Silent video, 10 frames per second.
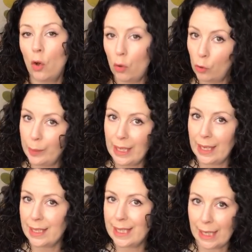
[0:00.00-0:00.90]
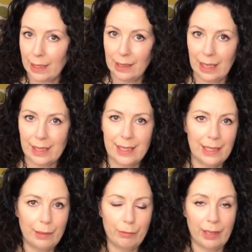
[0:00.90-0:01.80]
albeit second class
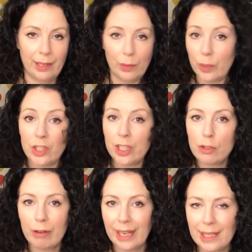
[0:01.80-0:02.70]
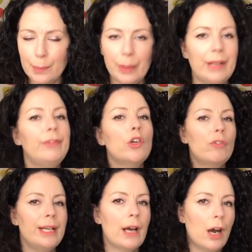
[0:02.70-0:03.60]
delivery, which is great. But if
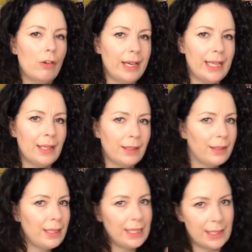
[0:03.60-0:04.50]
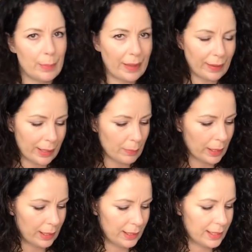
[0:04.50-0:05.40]
you're in a hurry, you need to bear that in
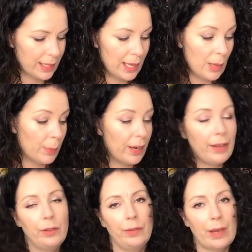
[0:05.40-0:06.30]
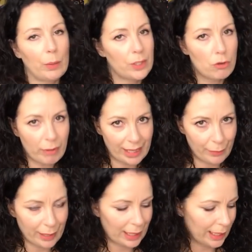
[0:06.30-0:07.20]
mind. But I thought that was
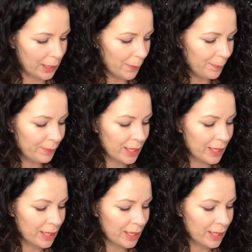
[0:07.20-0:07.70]
great value.